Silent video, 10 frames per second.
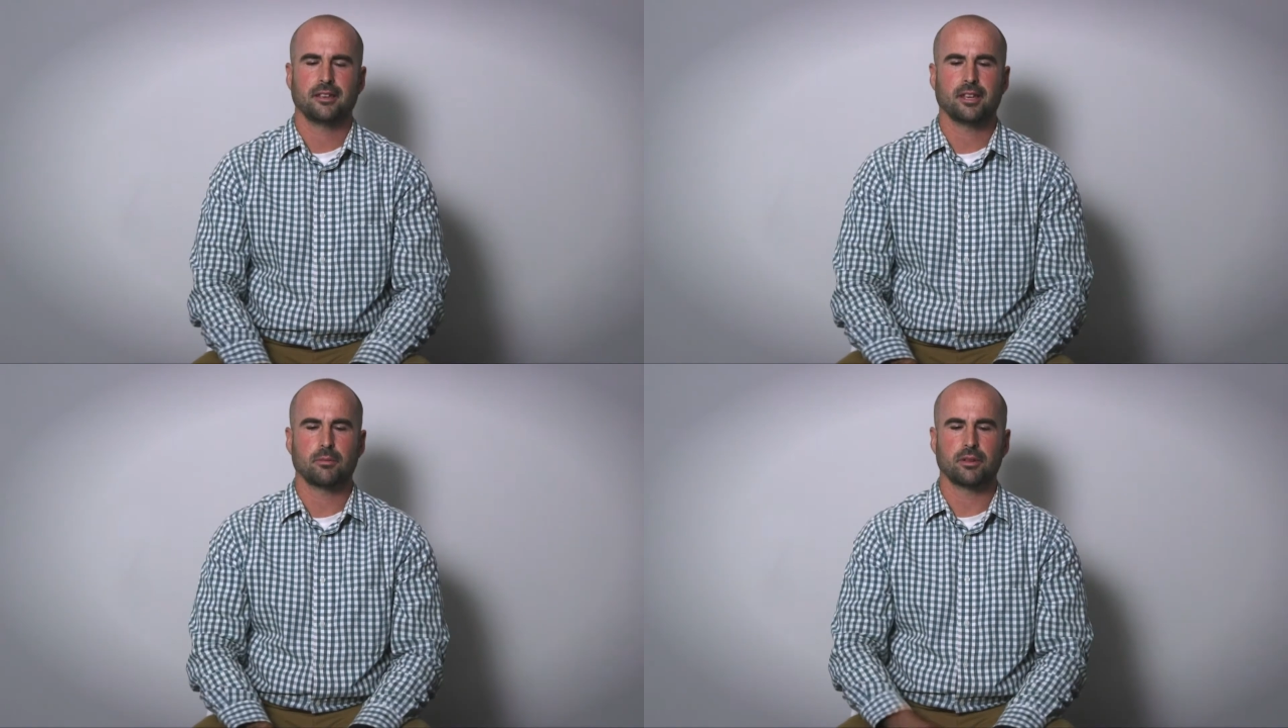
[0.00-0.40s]

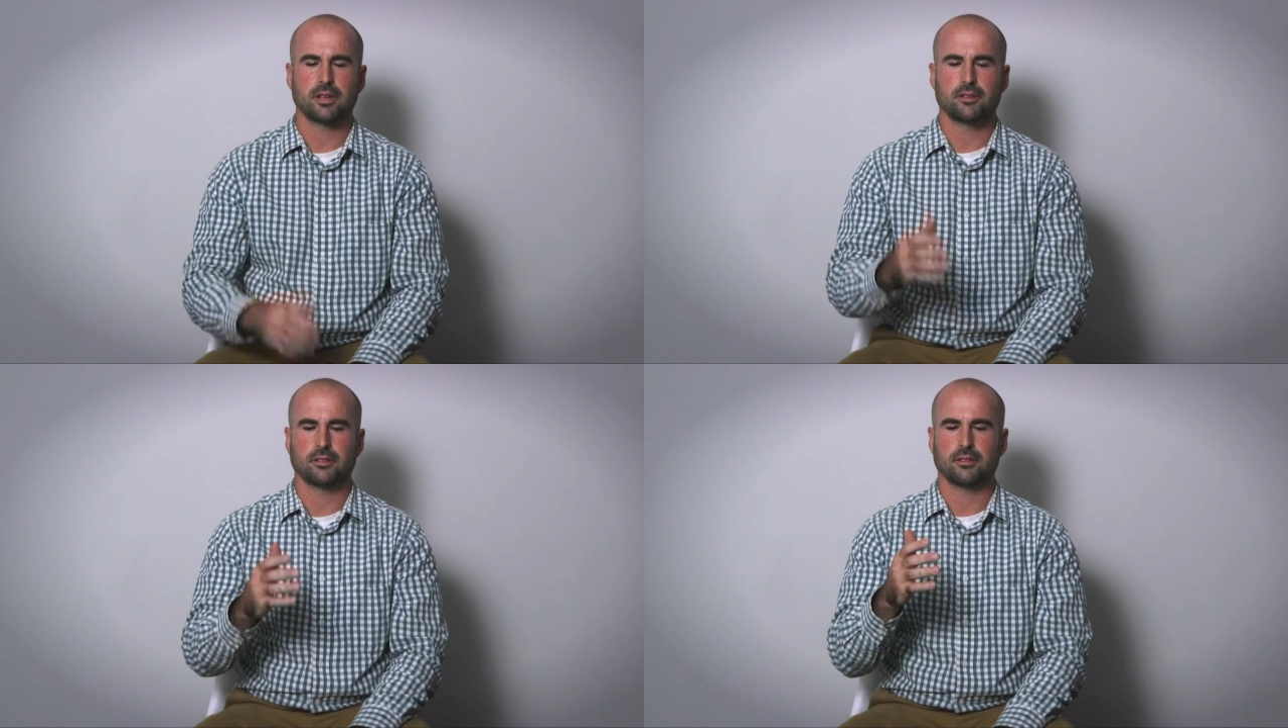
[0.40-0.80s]
And
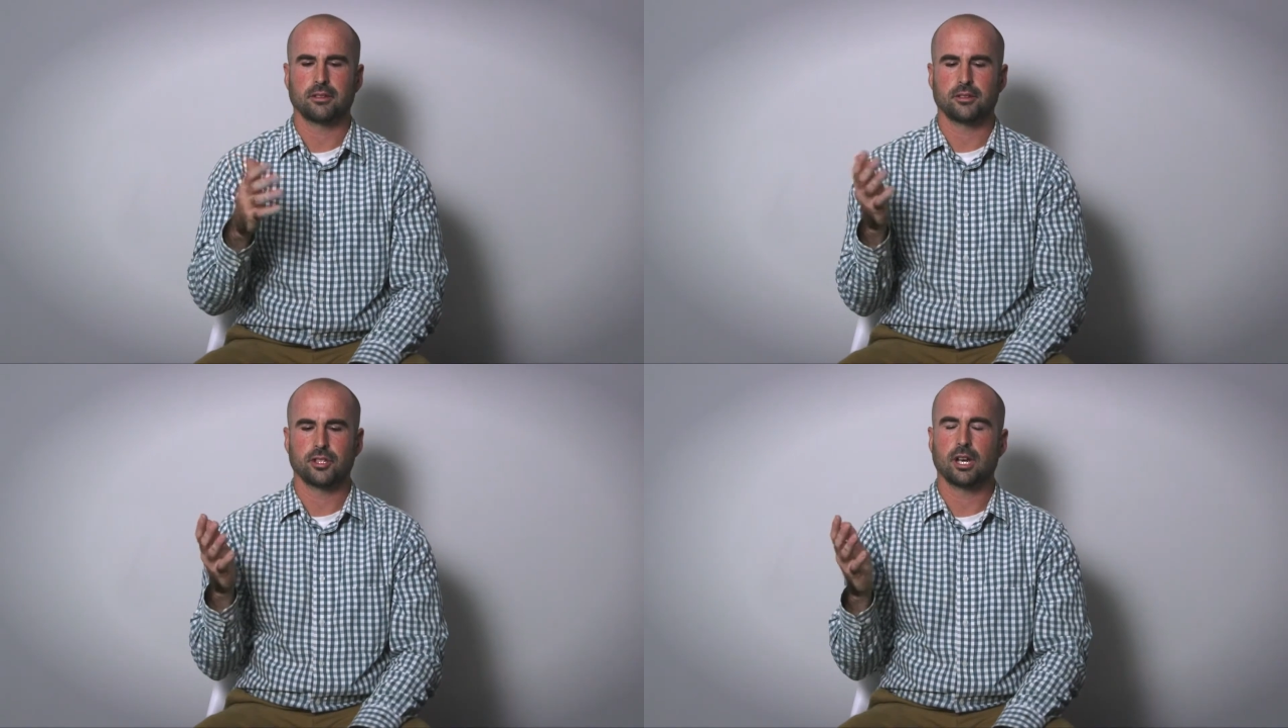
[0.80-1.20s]
beneath it
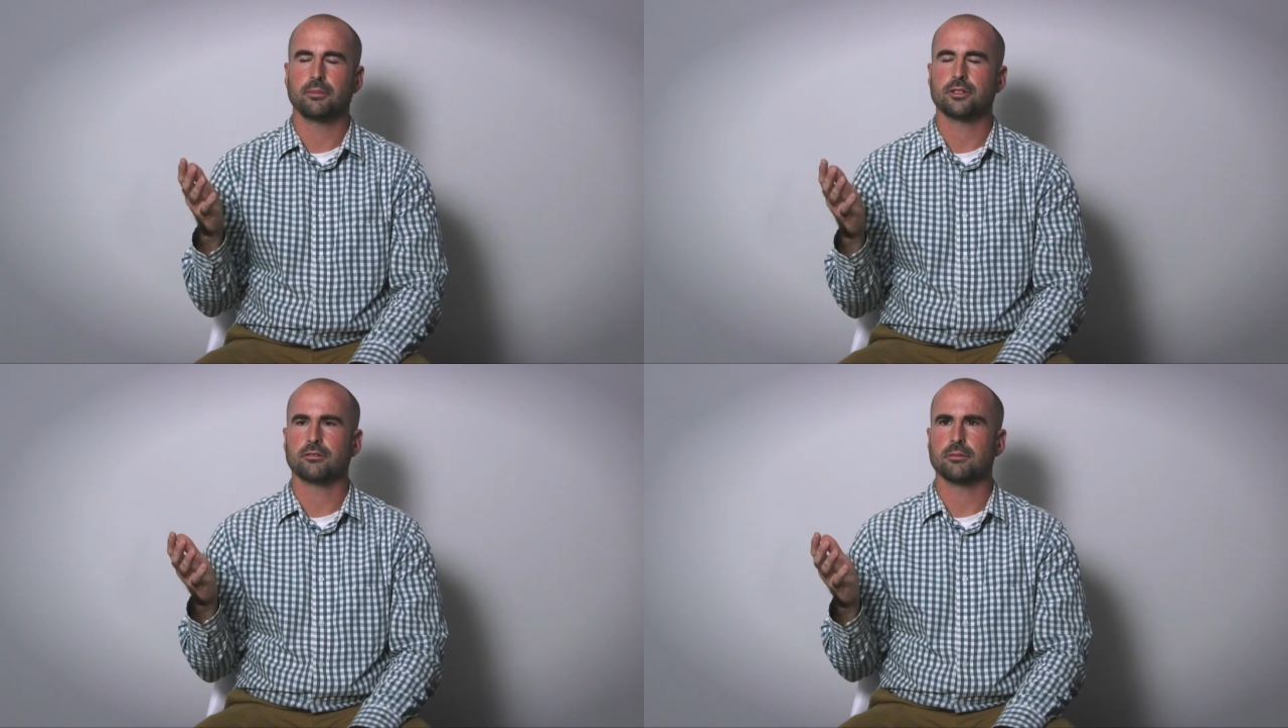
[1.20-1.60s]
the job
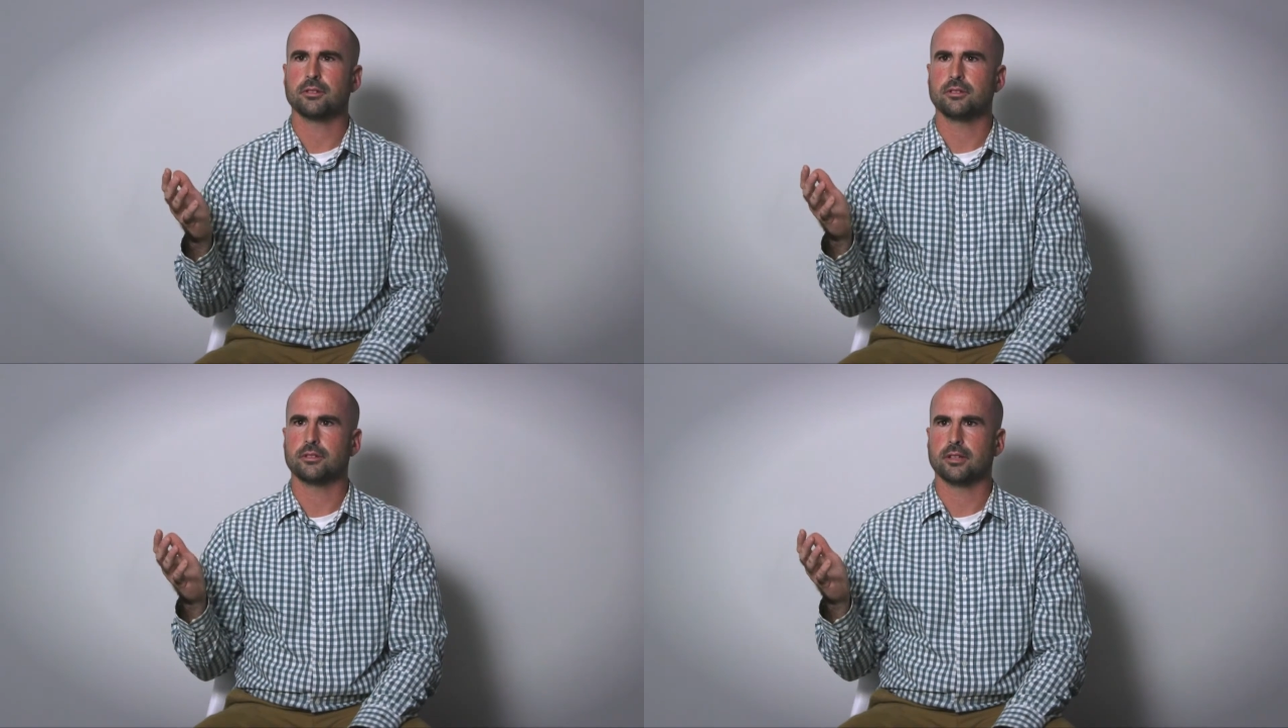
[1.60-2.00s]

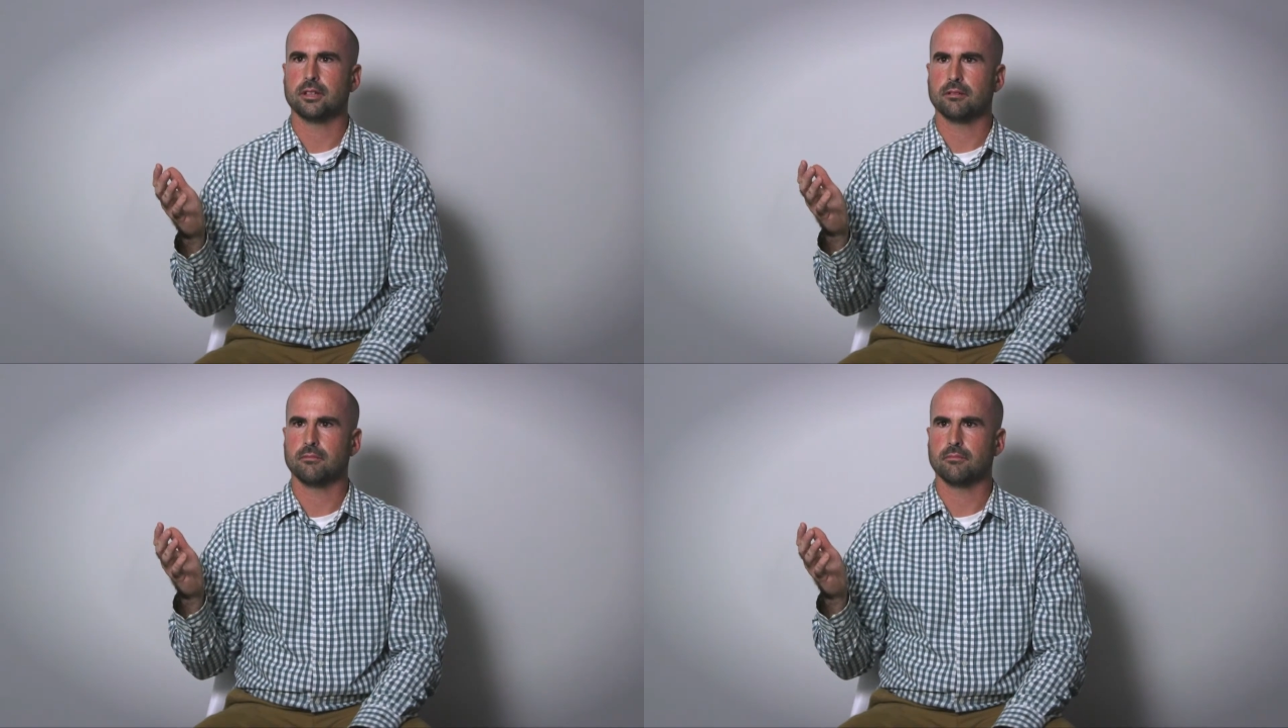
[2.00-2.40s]
description
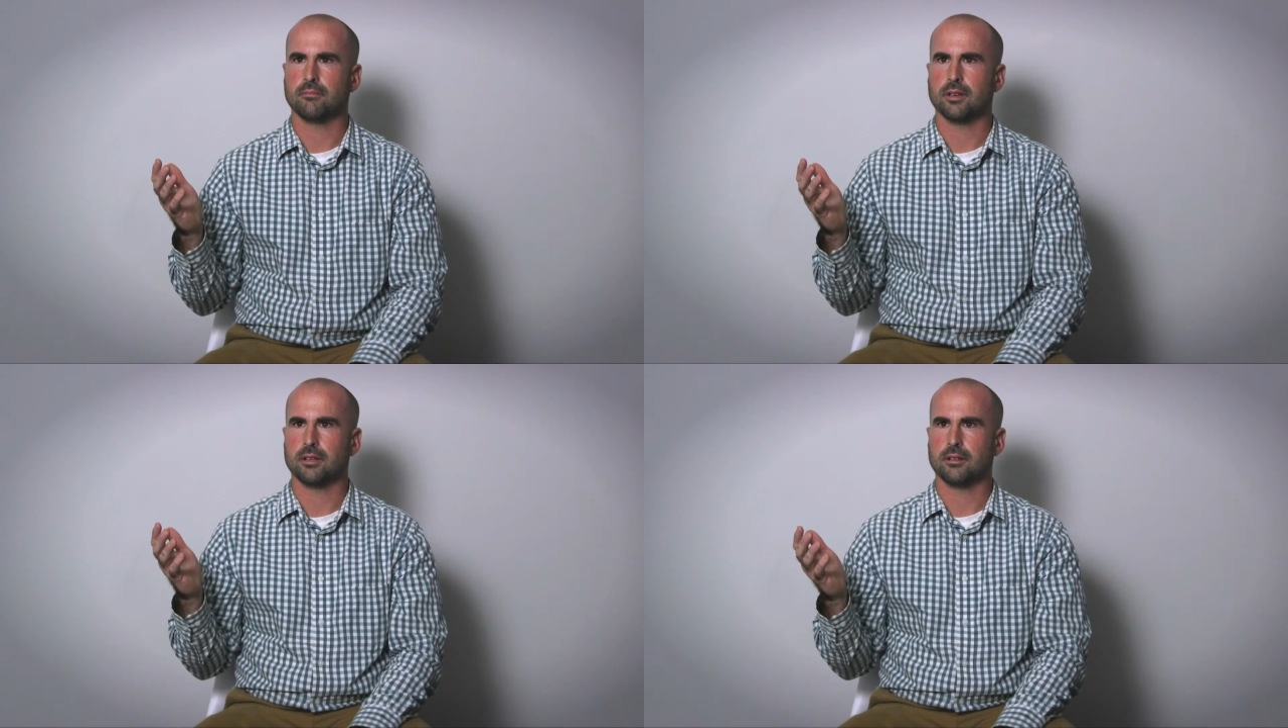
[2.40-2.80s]
said,
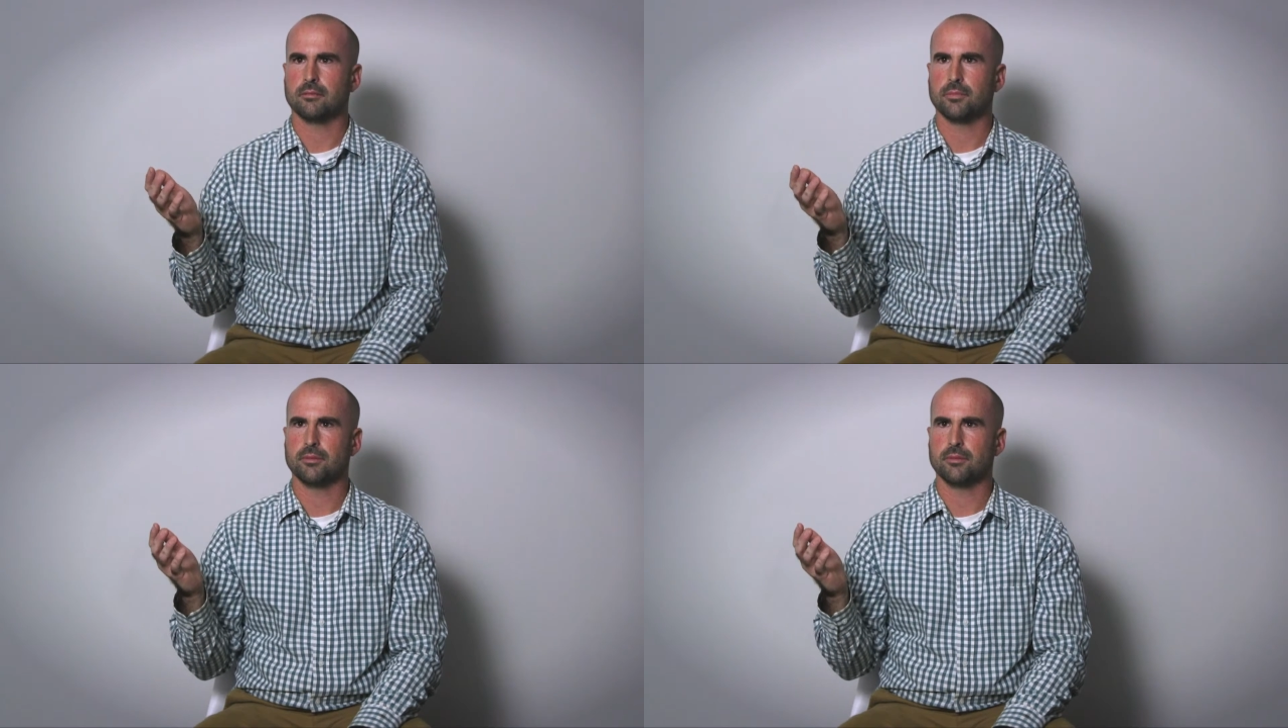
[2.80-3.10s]
uh,